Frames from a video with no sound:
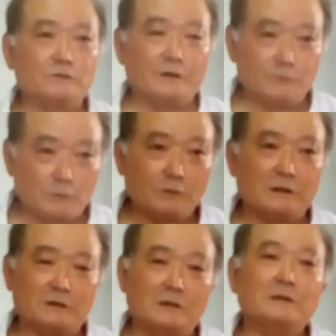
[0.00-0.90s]
24
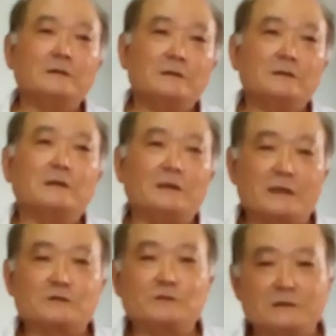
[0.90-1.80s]
and
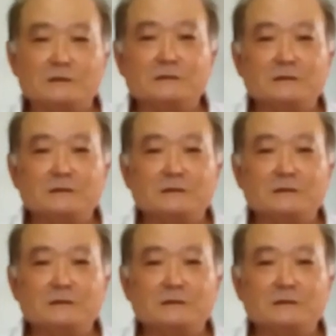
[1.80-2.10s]
next year.